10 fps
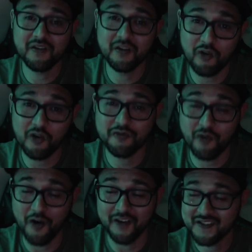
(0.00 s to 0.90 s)
in Rolls
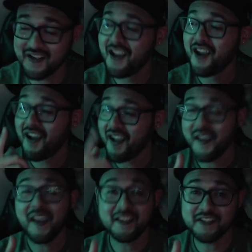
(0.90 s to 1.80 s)
Royce.
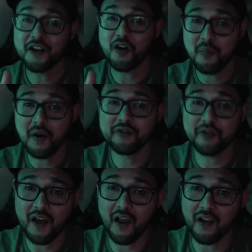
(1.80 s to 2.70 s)
It's going to go above three
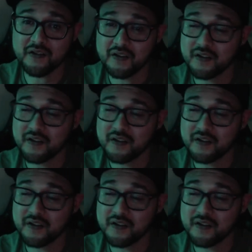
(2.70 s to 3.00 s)
dollars.